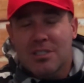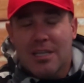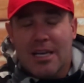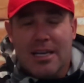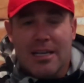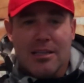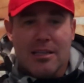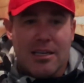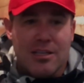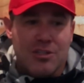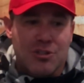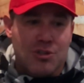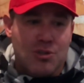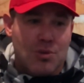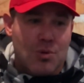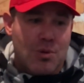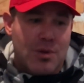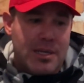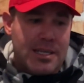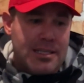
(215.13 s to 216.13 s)
I
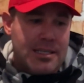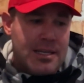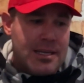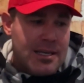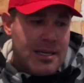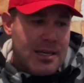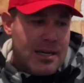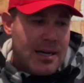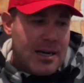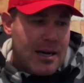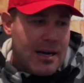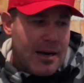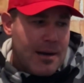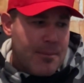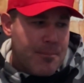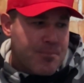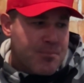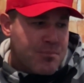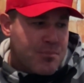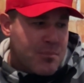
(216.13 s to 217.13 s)
enjoyed um,